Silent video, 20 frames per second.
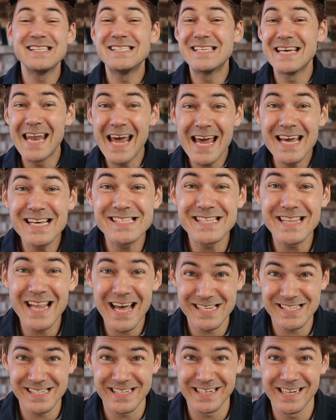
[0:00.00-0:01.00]
Today's
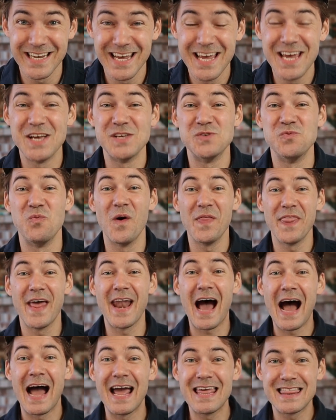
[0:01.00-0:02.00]
lesson is one
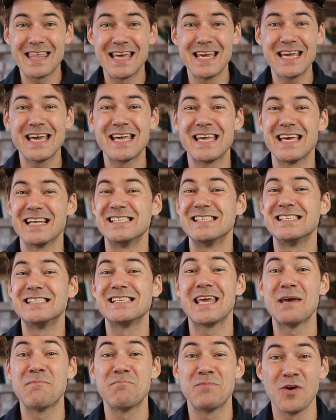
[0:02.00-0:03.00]
that I think gets
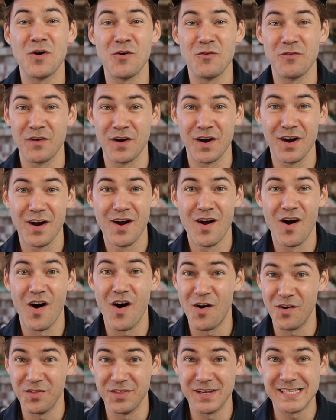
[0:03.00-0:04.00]
skipped over
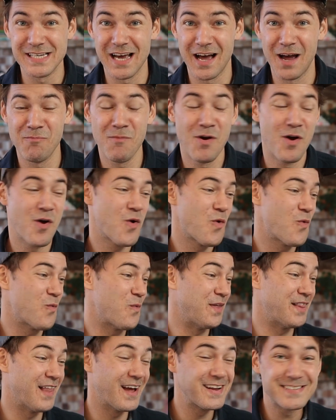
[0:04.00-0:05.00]
all the time.
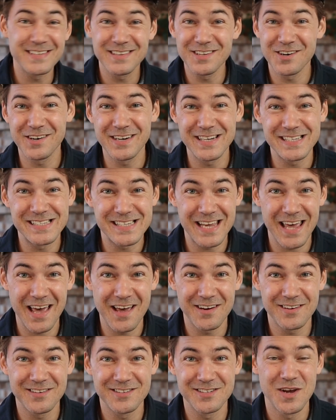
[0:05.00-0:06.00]
We like to learn the
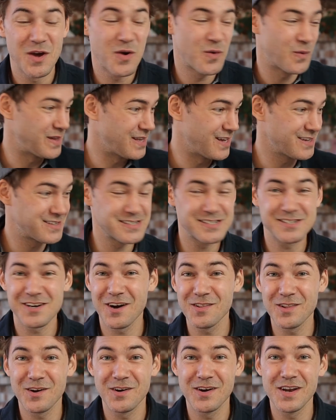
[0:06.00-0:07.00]
scales, we like to
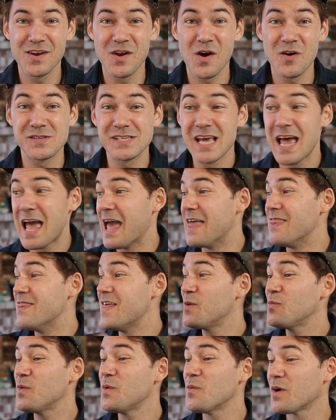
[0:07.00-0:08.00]
start learning notes, and
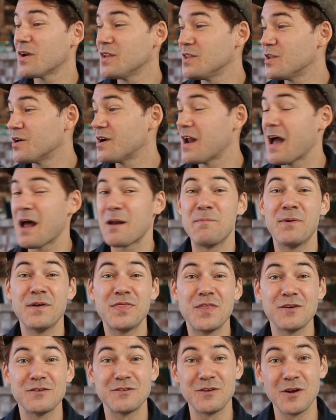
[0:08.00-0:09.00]
then we want to learn how to
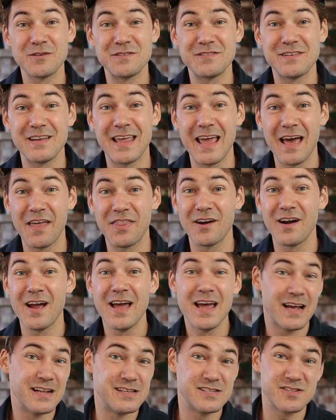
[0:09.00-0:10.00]
put those notes together
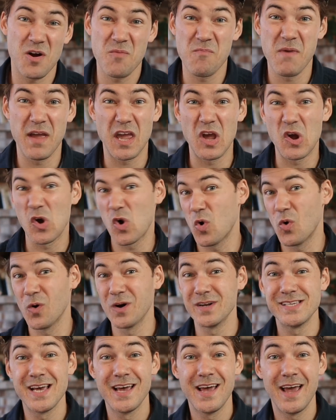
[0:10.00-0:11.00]
and start making
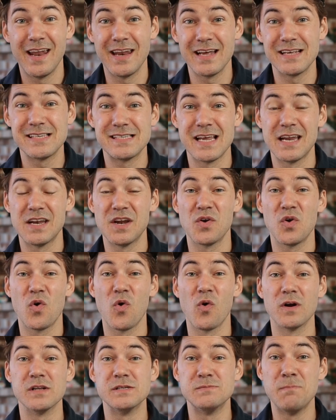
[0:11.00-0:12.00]
chords and extended
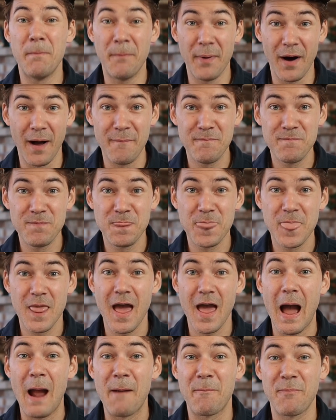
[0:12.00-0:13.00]
chords. But
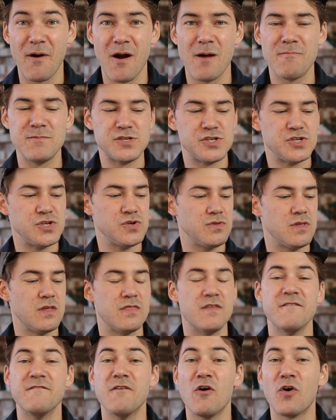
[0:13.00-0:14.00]
I promise you
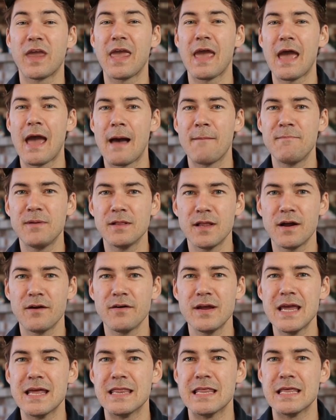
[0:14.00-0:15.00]
that the
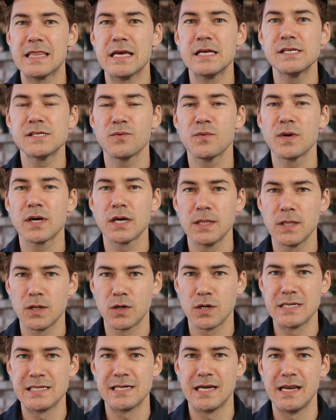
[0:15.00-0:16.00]
vocabulary and the things that we're going to
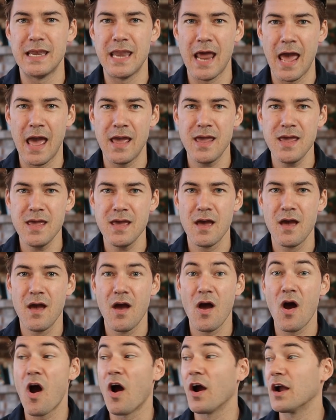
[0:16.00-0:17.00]
learn today
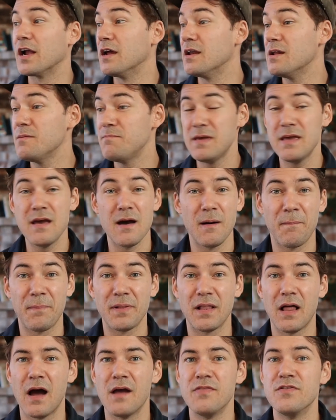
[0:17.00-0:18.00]
are going to be
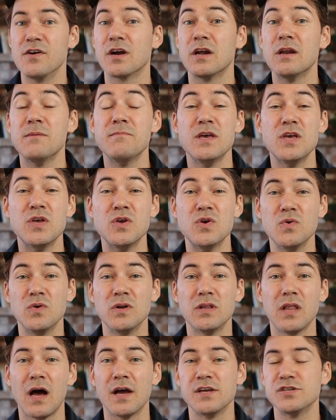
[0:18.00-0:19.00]
applied. They're going to be
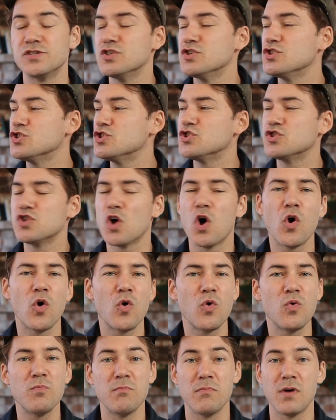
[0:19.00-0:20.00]
utilized
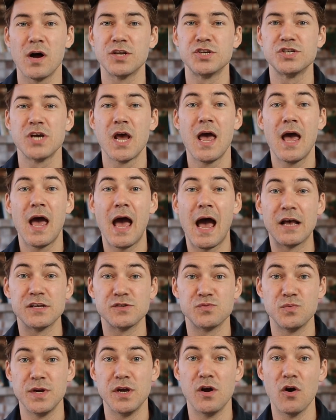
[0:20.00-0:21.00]
so much
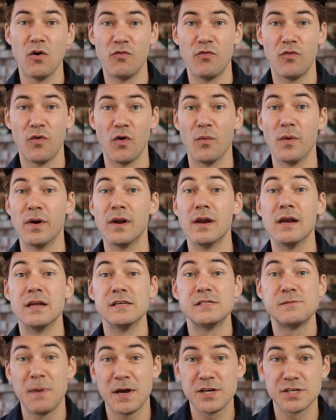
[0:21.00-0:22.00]
as we go forward, and
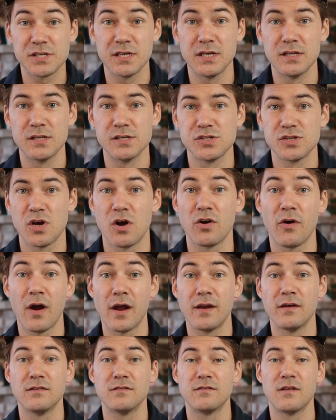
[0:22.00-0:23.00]
especially in the
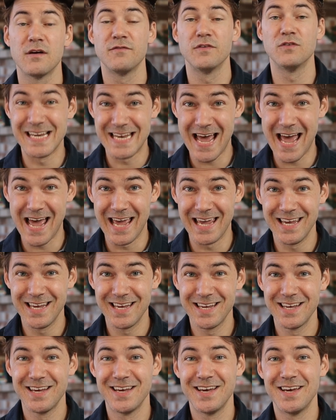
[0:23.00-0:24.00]
songwriting stuff. Today,
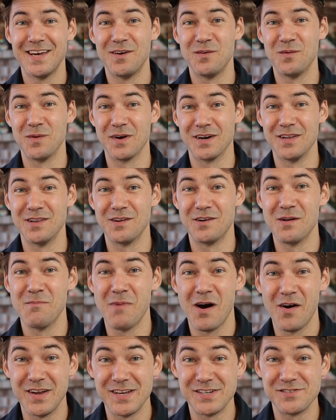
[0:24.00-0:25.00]
we're going to learn
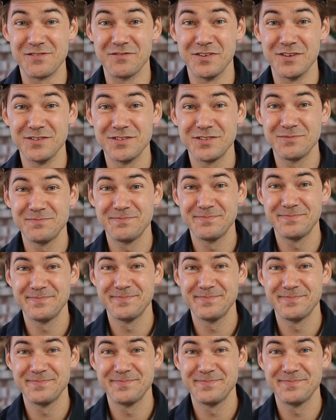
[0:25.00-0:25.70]
about intervals.